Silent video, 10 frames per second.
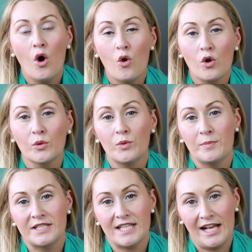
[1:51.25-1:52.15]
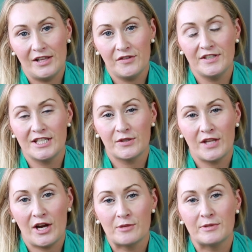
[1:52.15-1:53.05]
or a women's health
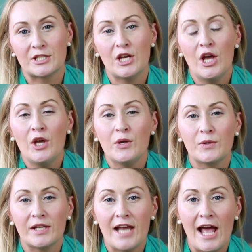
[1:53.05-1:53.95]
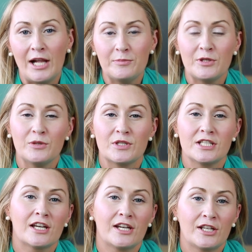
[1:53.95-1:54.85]
physiotherapist who can help you to
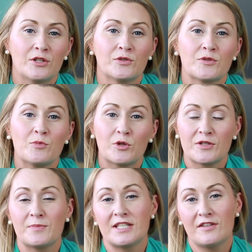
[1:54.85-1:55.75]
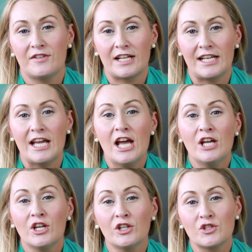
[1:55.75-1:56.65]
diagnose more specifically
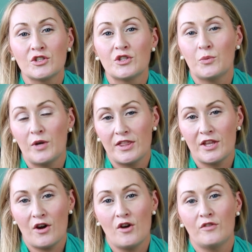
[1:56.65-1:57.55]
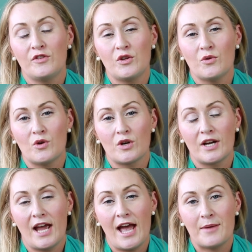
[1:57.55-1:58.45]
not just the width of
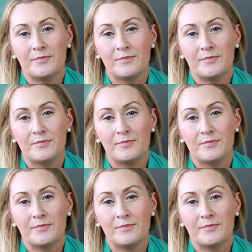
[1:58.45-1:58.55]
your